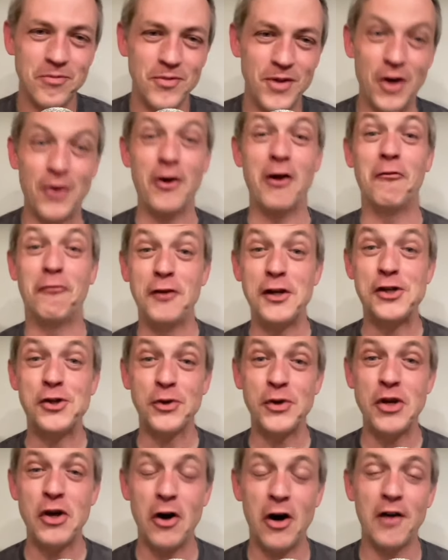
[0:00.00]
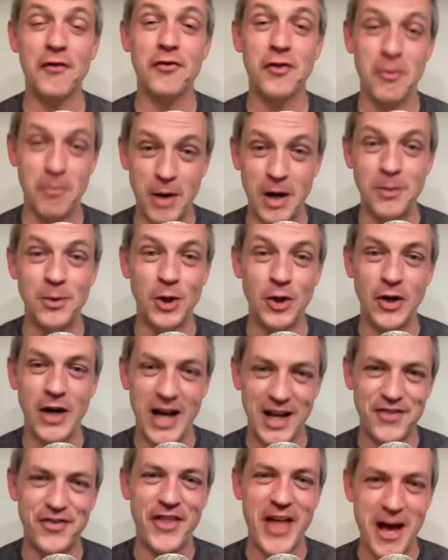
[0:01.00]
They're officially off the bubble
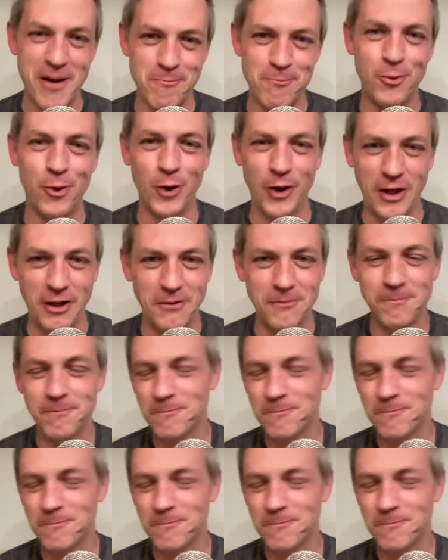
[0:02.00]
at that point.